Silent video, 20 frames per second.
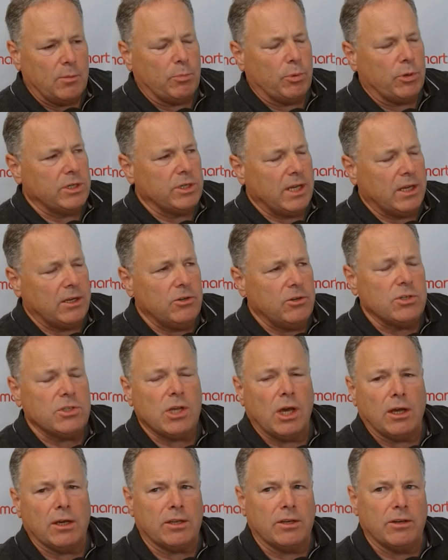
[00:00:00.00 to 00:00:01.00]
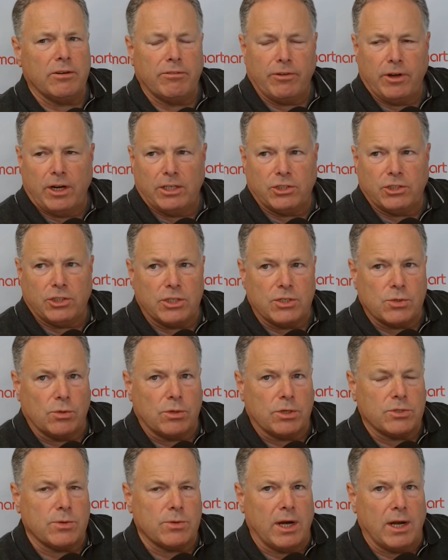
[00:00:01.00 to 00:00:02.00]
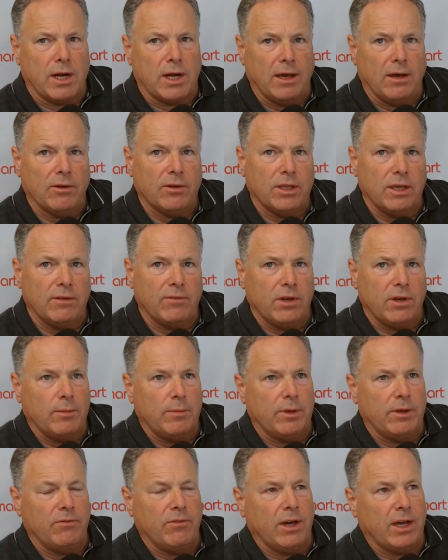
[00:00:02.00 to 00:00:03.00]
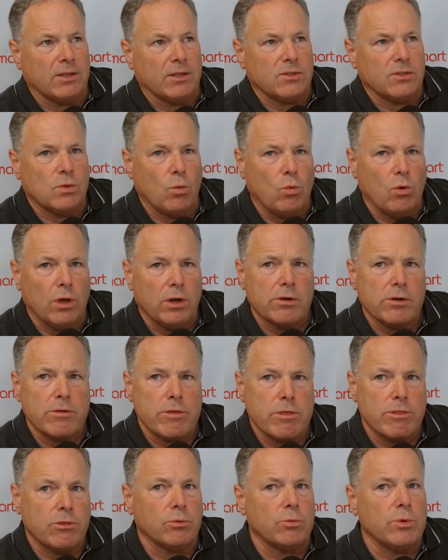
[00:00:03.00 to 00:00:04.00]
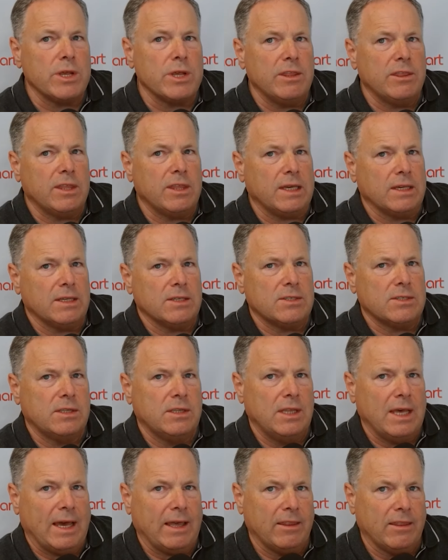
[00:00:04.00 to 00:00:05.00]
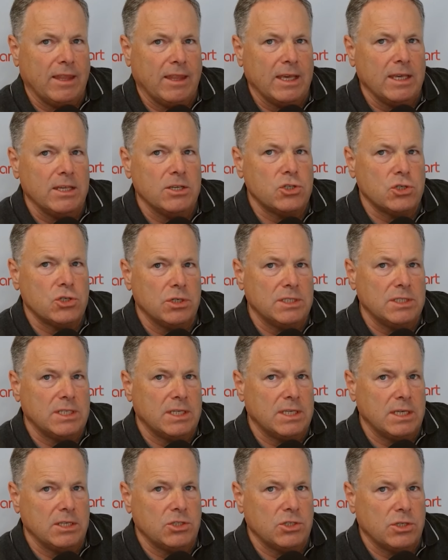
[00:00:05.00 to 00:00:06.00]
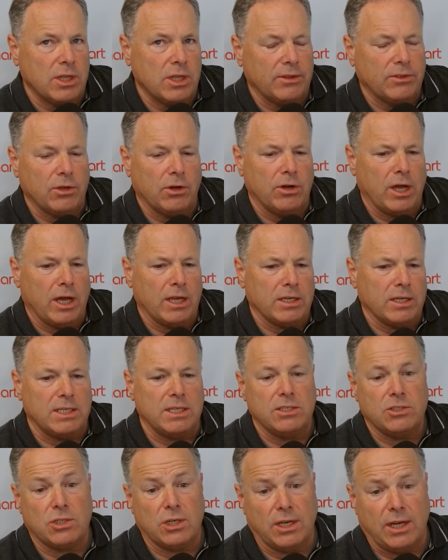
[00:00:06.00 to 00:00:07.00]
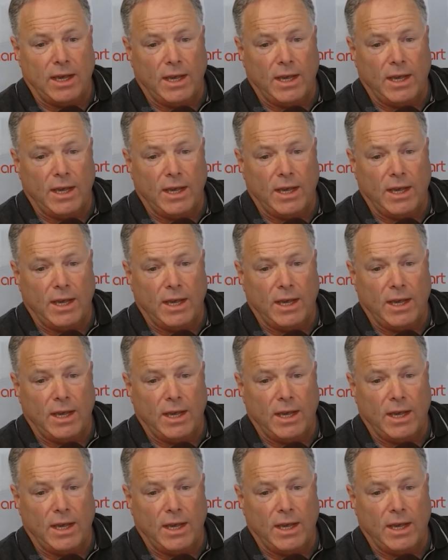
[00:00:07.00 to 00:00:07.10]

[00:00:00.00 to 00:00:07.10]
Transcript: pretend you're talking to franchisors right now, giving them advice. What are three things that they should teach that they're not teaching